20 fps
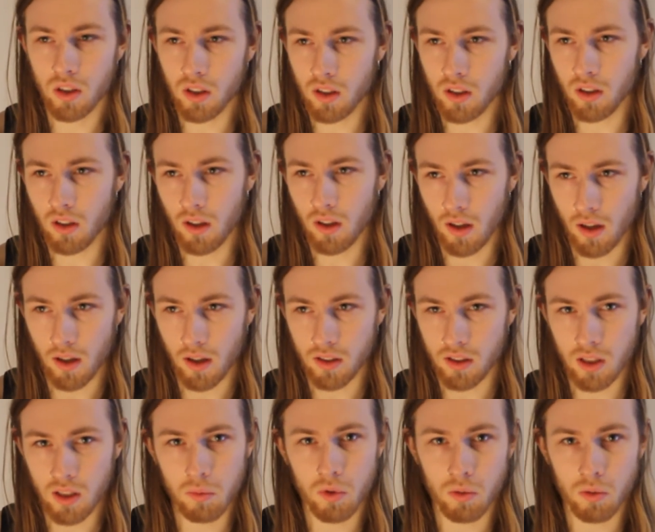He
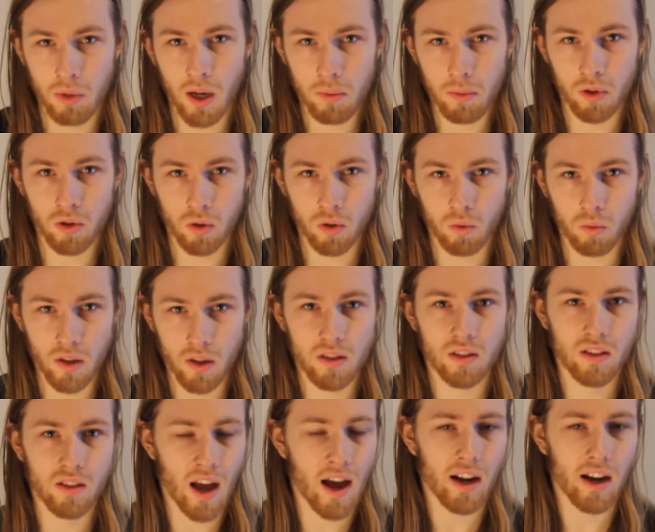seems to be able to
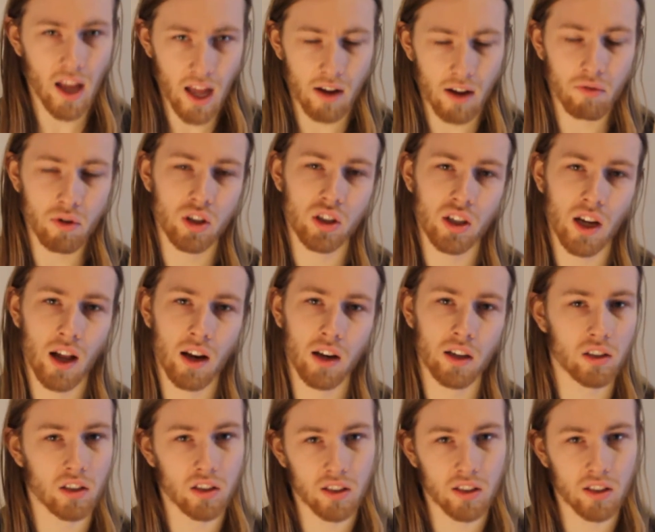withstand every challenge,